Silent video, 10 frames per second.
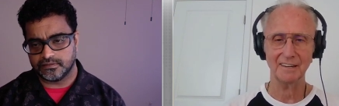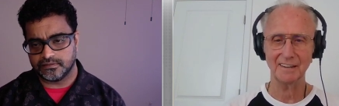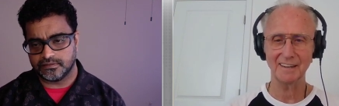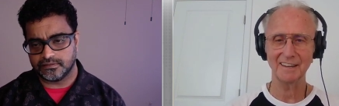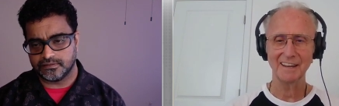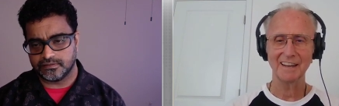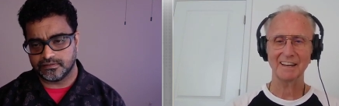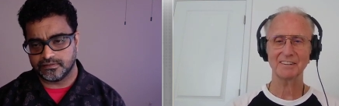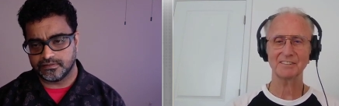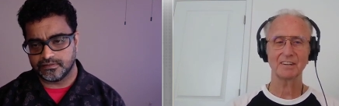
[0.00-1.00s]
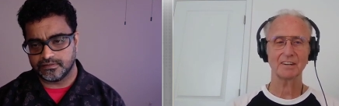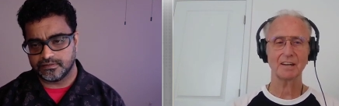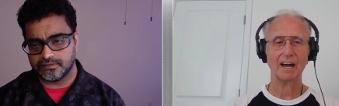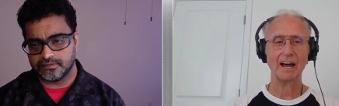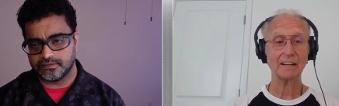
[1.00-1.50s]
Speaker 1: in it is
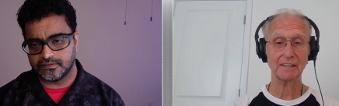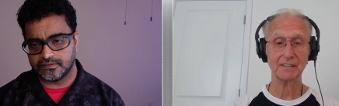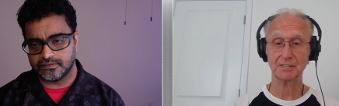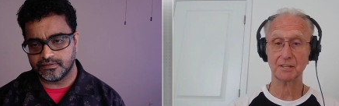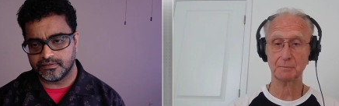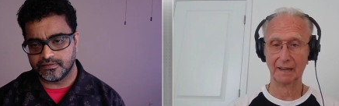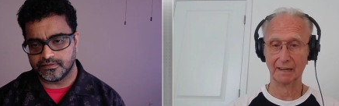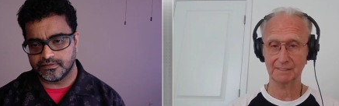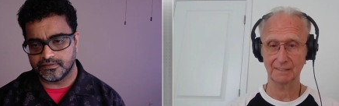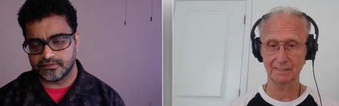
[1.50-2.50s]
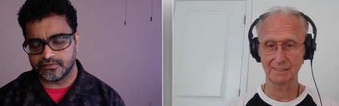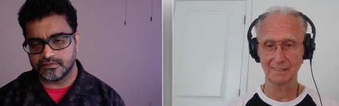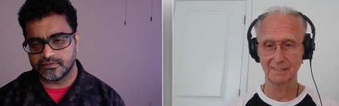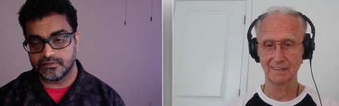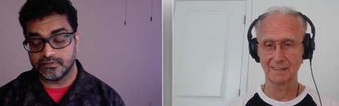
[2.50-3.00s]
highly suspect.
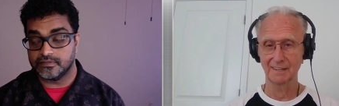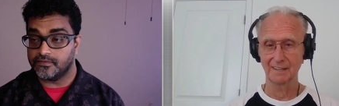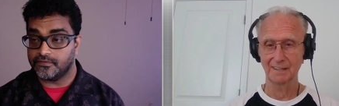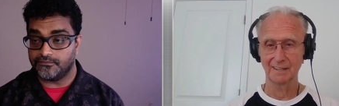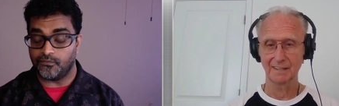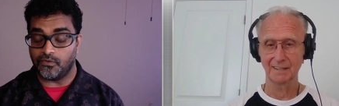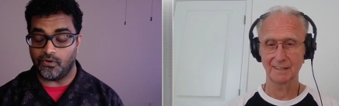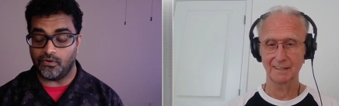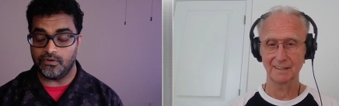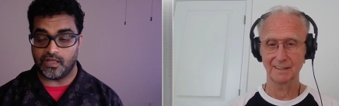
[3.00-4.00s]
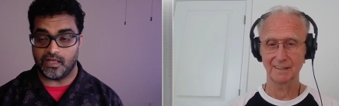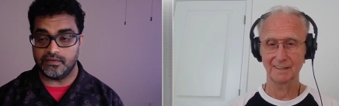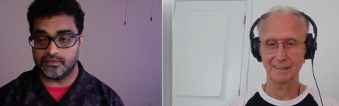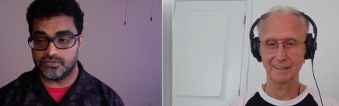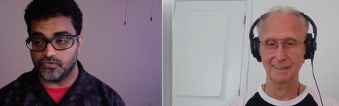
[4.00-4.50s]
Speaker 2: Oh,
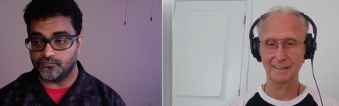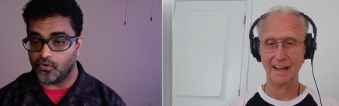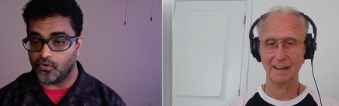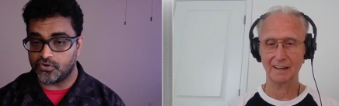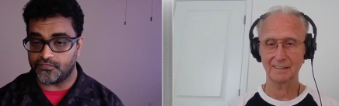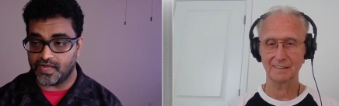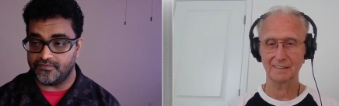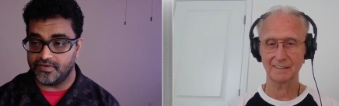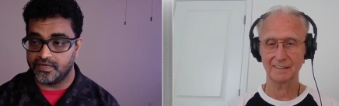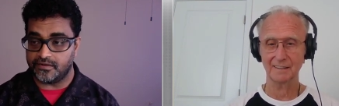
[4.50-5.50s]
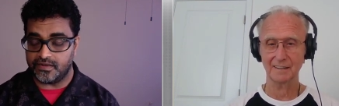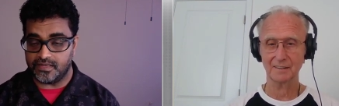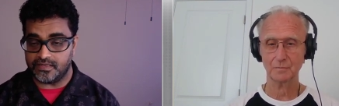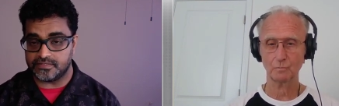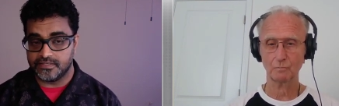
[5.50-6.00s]
okay. So four yeah. five
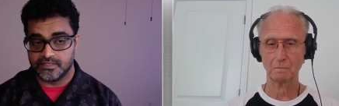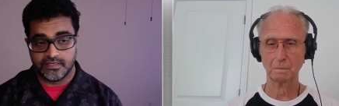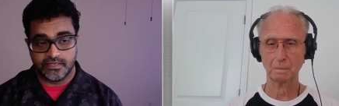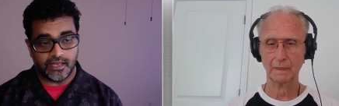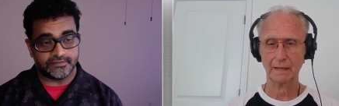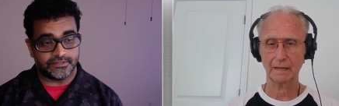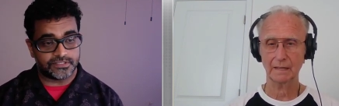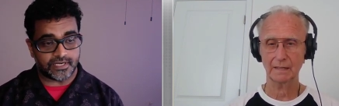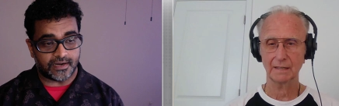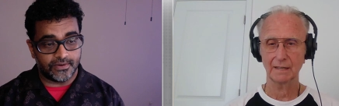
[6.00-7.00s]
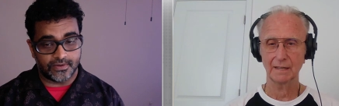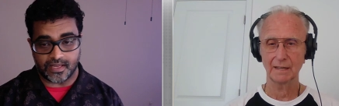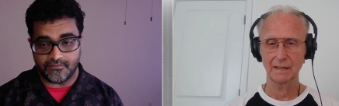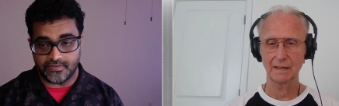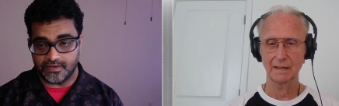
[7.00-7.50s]
ingredients, and then you start
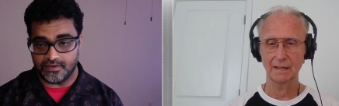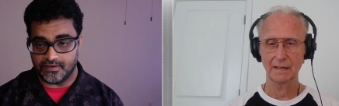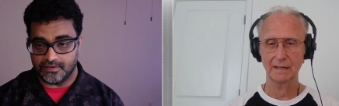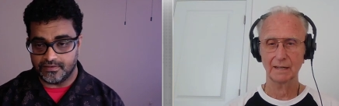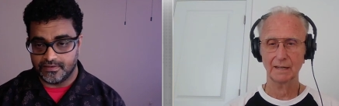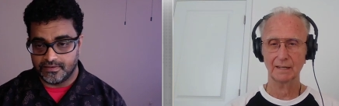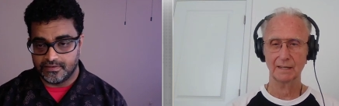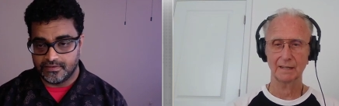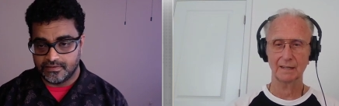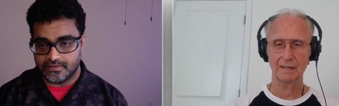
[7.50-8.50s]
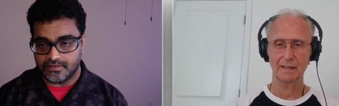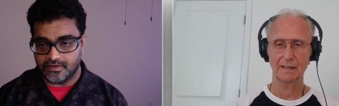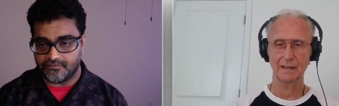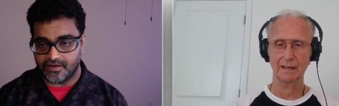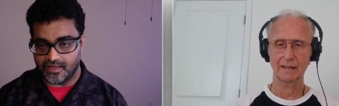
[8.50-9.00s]
looking with a uh,
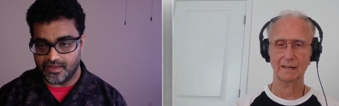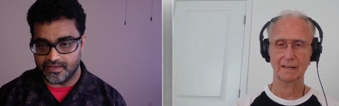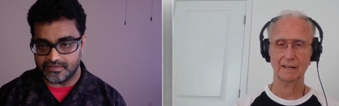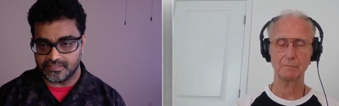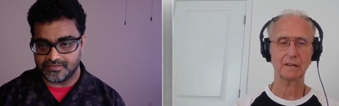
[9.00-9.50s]
different eyes. I